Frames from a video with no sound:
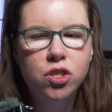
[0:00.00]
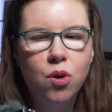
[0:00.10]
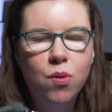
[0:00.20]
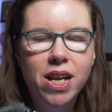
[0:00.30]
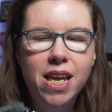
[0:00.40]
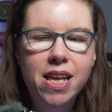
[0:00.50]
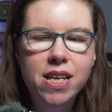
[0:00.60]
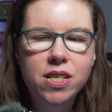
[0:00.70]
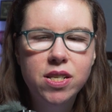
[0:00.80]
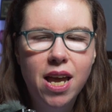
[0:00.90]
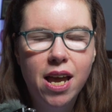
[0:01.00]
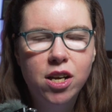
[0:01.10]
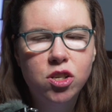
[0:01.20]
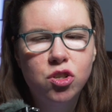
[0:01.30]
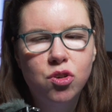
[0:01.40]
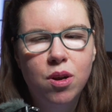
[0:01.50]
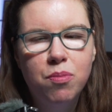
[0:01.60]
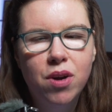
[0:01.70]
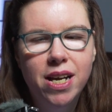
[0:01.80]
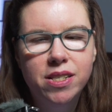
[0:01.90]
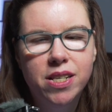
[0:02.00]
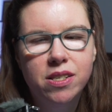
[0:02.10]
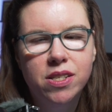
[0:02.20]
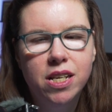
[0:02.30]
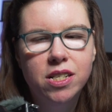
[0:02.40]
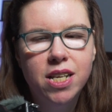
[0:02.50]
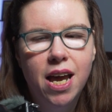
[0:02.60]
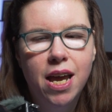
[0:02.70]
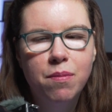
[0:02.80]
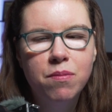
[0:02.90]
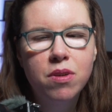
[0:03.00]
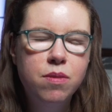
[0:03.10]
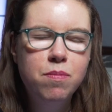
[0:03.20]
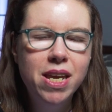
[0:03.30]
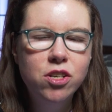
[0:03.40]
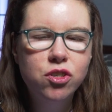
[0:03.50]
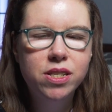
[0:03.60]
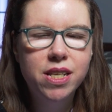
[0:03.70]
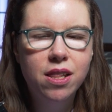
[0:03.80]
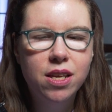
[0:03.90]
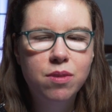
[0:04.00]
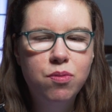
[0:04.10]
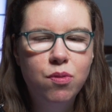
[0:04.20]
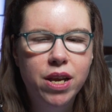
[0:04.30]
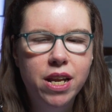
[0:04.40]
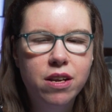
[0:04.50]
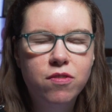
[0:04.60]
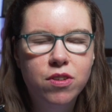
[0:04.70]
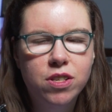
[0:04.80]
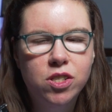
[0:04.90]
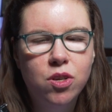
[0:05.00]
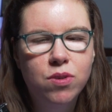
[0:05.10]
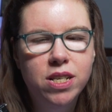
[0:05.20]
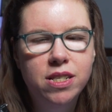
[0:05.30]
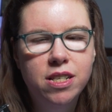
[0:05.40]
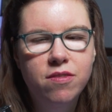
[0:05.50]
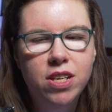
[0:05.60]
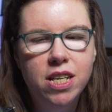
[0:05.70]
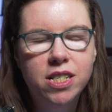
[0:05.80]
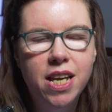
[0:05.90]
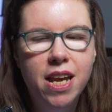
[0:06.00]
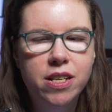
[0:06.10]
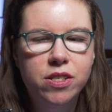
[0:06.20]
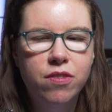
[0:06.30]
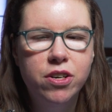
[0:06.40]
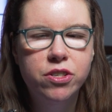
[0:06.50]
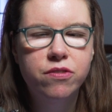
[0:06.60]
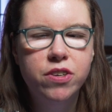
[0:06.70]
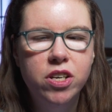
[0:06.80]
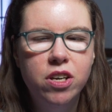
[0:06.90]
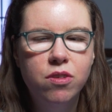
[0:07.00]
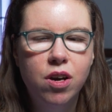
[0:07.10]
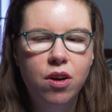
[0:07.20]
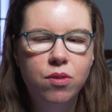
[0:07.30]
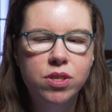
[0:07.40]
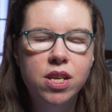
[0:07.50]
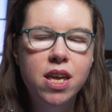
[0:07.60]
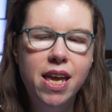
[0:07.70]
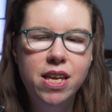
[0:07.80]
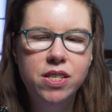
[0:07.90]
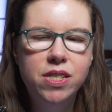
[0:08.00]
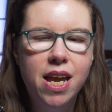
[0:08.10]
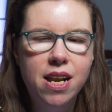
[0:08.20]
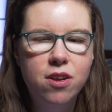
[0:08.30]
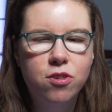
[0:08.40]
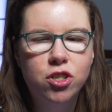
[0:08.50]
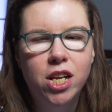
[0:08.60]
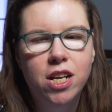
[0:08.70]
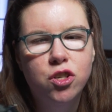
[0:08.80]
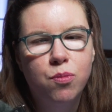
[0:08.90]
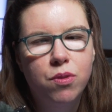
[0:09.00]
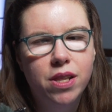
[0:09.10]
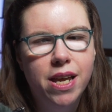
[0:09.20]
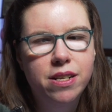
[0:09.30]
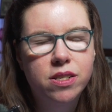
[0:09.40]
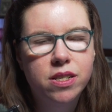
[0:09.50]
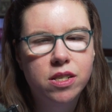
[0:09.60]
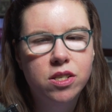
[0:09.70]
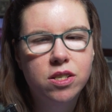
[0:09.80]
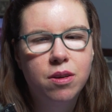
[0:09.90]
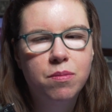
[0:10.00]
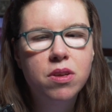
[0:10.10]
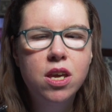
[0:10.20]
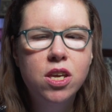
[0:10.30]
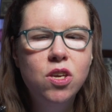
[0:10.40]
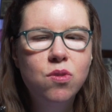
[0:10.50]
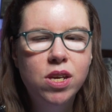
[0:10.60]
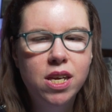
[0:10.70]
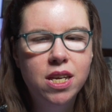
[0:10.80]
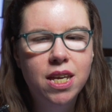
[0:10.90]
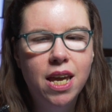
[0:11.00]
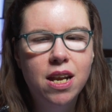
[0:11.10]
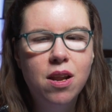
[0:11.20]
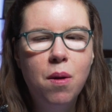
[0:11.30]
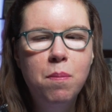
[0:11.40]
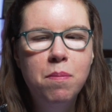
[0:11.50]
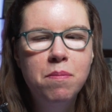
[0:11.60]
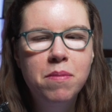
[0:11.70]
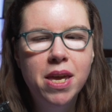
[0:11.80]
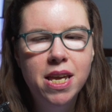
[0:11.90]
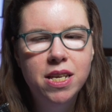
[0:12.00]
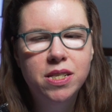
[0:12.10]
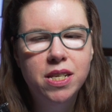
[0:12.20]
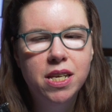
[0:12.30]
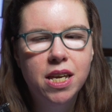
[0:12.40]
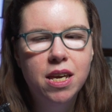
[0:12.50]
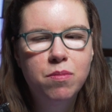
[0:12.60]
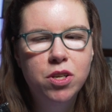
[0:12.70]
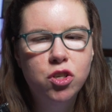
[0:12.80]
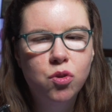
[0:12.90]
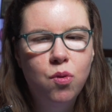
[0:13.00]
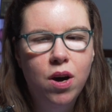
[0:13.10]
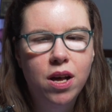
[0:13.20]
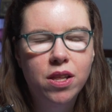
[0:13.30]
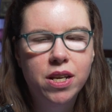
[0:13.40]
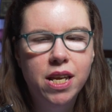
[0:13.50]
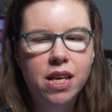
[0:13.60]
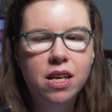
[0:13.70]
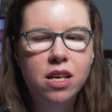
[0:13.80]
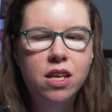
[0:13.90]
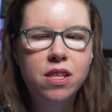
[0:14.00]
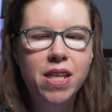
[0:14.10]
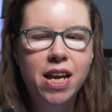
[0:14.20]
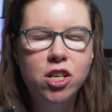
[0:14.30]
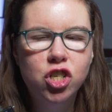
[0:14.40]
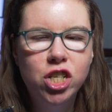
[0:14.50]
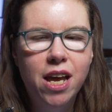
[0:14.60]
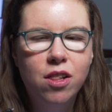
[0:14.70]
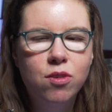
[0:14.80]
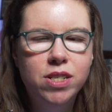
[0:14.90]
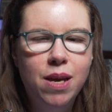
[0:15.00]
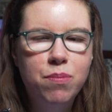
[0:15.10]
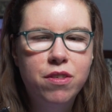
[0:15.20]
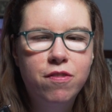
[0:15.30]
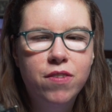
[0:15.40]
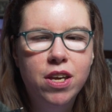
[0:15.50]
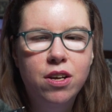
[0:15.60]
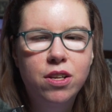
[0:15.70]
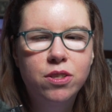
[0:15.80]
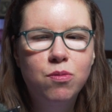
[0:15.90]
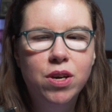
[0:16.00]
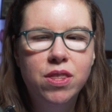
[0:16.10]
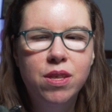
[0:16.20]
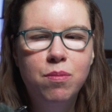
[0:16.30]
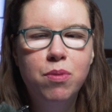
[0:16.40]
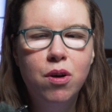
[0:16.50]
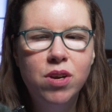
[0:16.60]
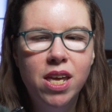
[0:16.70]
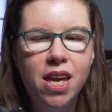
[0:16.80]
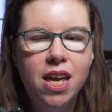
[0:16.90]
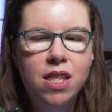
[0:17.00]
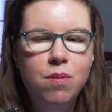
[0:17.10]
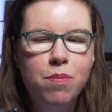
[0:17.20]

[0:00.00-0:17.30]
so it is extra processing time. The major selling point for the Sony ZV-E10 as far as video goes is that interchangeable lens system. You can get amazing image quality, that shallow depth of field with the bokeh in the